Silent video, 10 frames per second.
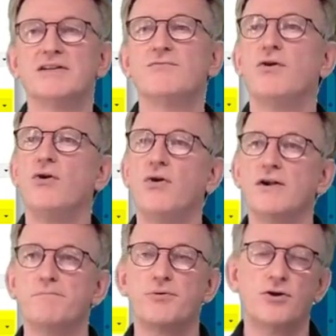for all
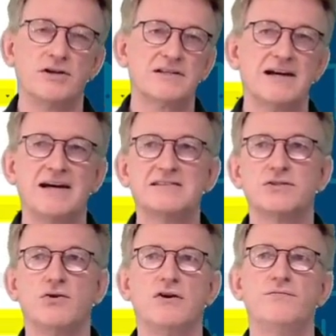broadcast
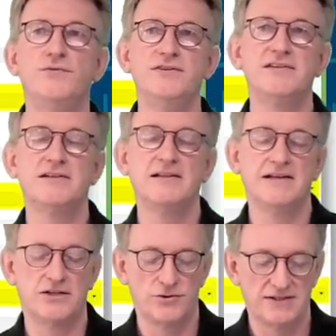or physical
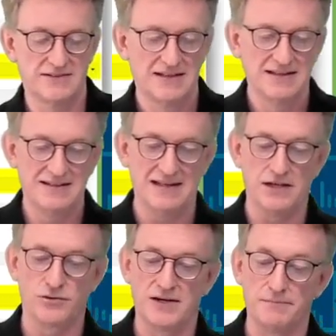addressed
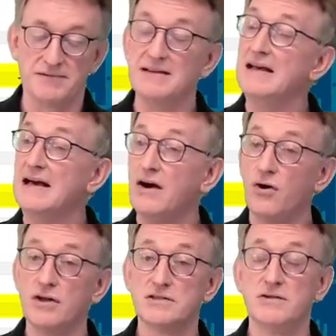telegrams.
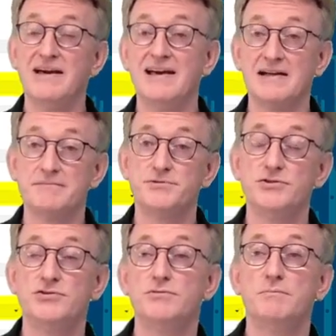Also helps you
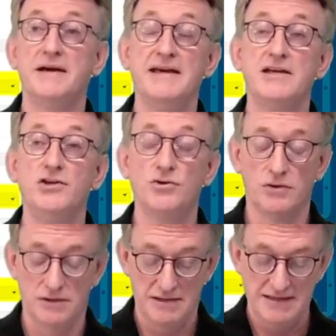to make
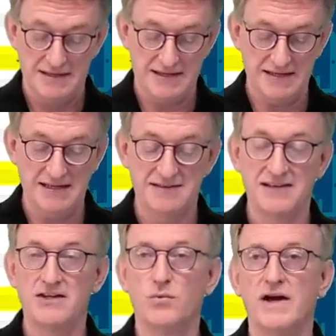your KNX
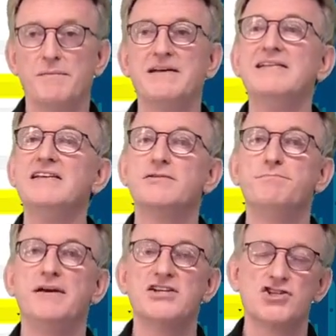environment,
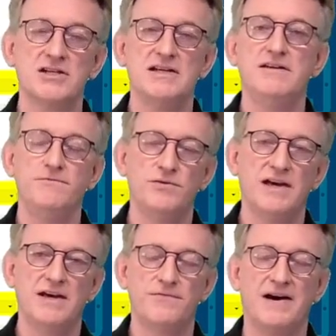especially if you
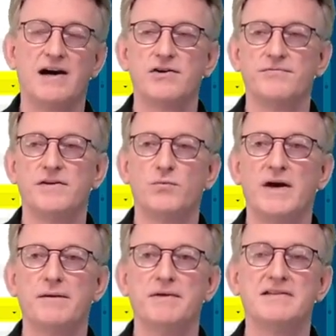have RF
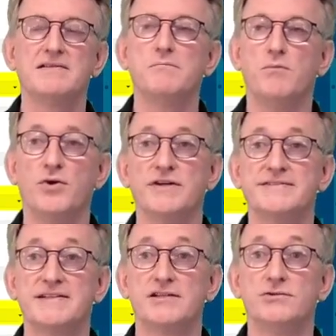environments, more
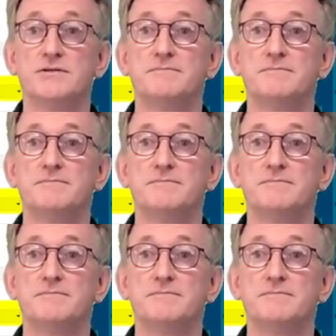secure.